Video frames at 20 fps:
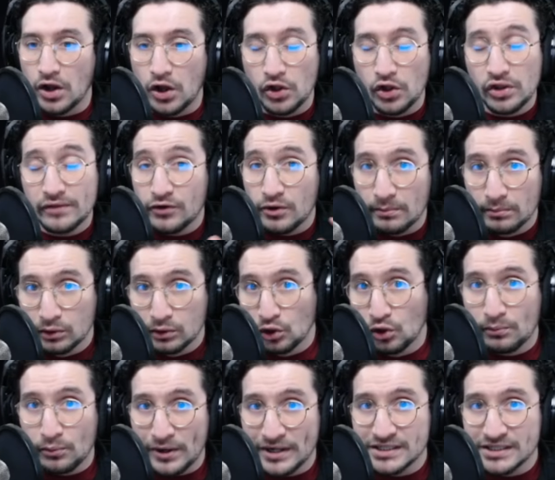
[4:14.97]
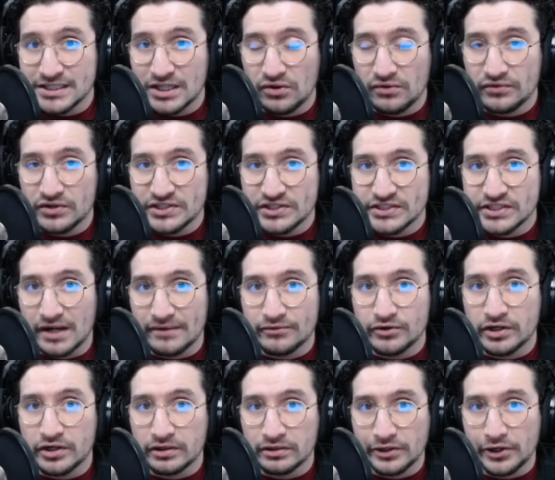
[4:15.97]
All of your blueprints that you've
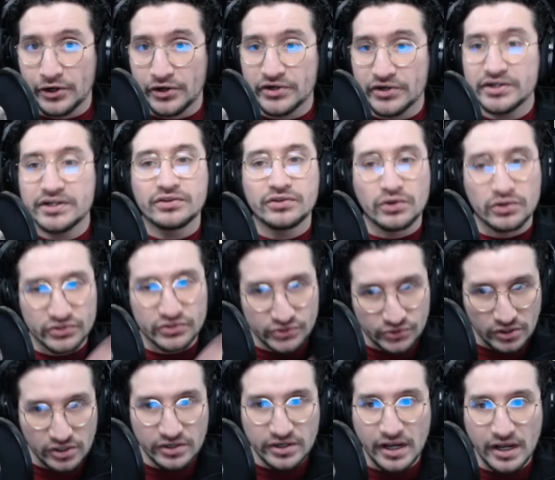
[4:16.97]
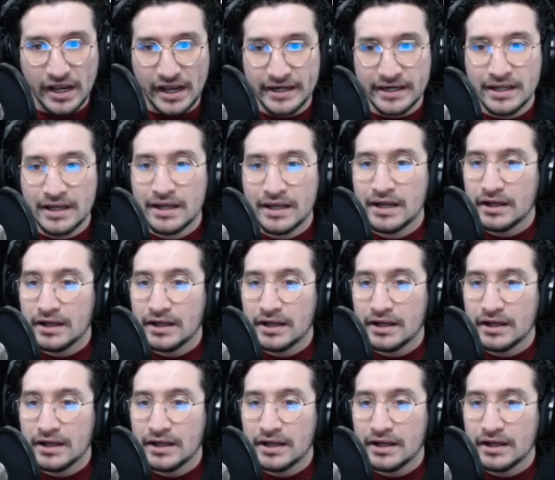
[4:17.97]
discovered and learned, those are all gone.